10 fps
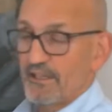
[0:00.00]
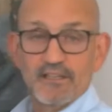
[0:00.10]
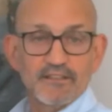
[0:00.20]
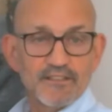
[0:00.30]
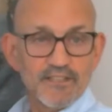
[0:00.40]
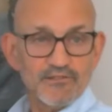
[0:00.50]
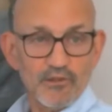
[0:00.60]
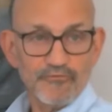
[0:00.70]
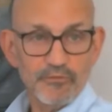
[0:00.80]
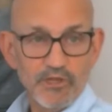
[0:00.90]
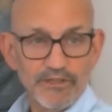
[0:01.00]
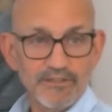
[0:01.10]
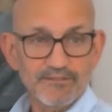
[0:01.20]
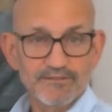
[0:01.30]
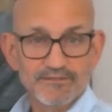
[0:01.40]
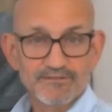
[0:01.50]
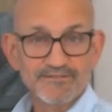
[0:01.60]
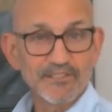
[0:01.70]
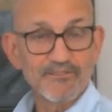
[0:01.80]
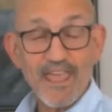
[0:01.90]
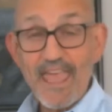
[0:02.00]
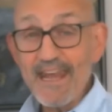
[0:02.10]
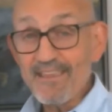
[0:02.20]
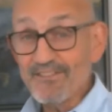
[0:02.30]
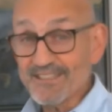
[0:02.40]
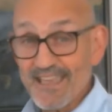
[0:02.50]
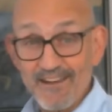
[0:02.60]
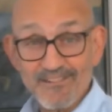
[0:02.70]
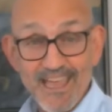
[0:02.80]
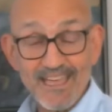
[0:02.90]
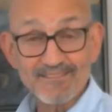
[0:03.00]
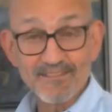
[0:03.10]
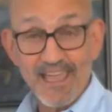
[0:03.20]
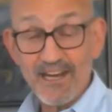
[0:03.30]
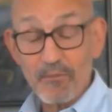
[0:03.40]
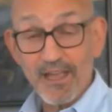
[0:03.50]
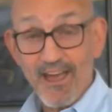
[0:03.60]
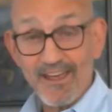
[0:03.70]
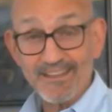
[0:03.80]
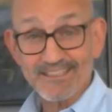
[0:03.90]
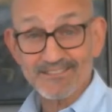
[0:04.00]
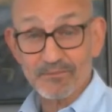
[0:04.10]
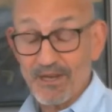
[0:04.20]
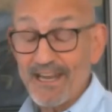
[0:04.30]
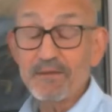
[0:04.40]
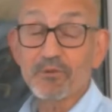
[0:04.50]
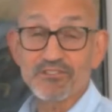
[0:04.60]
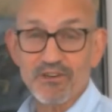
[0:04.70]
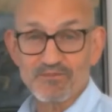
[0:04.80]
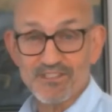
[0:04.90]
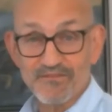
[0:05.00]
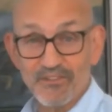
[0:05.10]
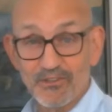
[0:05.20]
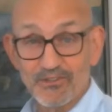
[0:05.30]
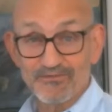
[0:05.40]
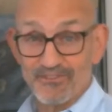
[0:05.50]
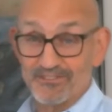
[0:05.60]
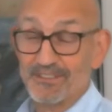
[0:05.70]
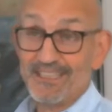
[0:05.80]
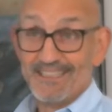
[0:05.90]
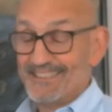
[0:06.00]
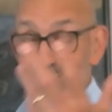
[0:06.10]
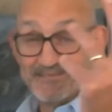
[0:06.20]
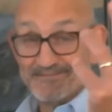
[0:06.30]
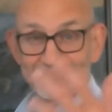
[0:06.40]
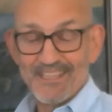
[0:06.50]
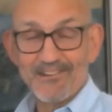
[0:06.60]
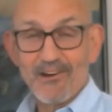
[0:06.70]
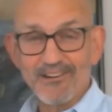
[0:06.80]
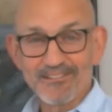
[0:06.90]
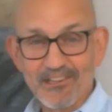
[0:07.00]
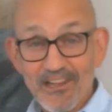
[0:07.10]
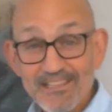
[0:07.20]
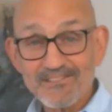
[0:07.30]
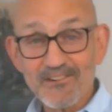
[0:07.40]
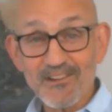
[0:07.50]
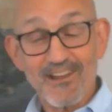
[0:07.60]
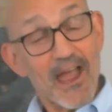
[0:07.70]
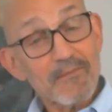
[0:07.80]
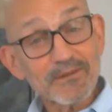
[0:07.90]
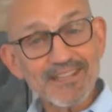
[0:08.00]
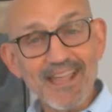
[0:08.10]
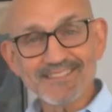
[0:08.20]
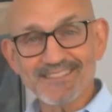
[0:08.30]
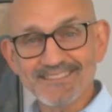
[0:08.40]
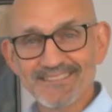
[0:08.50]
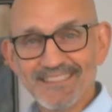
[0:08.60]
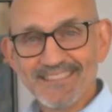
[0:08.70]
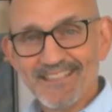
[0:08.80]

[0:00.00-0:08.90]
Does this look familiar? Well, if any of us ever had antibiotics or any prescriptions filled for, our cholesterol or hypertension,